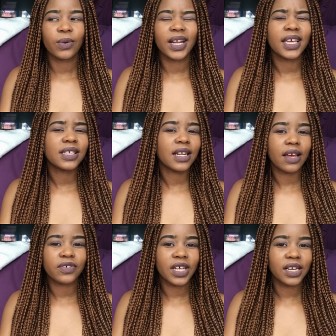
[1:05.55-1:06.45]
Well, I guess
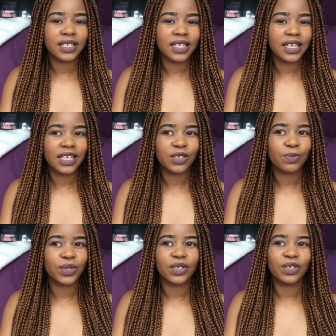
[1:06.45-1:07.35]
lifestyle is a niche,
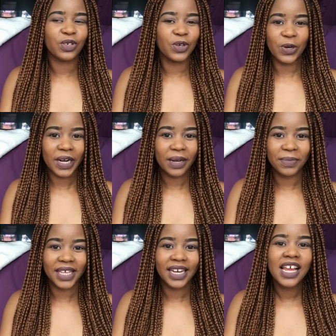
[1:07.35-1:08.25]
but you know what I
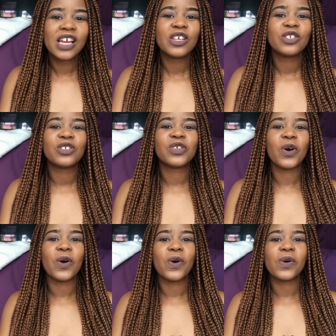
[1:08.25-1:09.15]
mean.
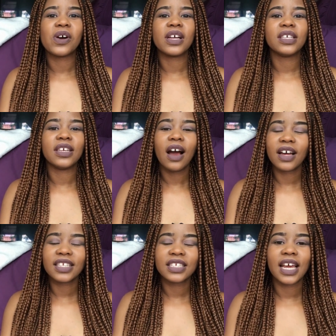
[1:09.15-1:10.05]
So,
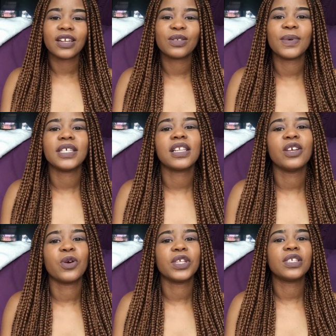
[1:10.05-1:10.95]
yeah, this channel is
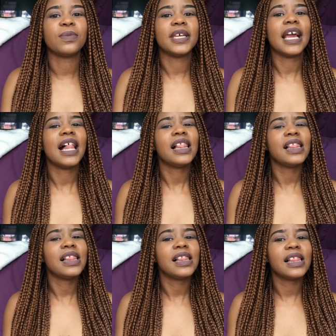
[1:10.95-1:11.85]
basically going to be a
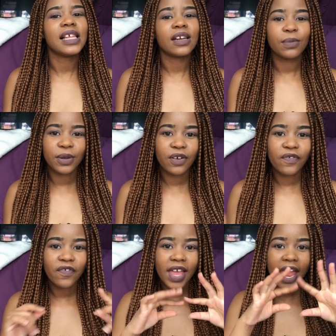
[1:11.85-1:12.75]
little bit of